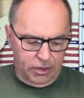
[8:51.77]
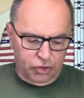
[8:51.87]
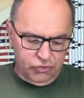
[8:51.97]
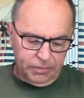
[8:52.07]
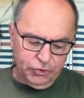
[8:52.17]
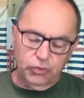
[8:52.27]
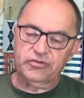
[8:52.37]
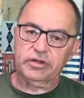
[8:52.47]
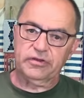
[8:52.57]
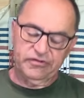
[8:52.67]
So I'm
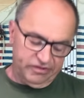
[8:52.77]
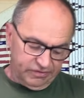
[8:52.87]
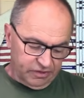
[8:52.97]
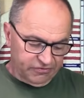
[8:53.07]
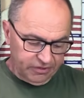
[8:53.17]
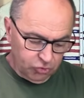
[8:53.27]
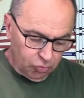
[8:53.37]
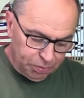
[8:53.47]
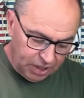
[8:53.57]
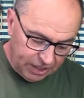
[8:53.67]
using the single
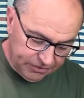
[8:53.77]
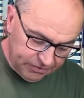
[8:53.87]
ply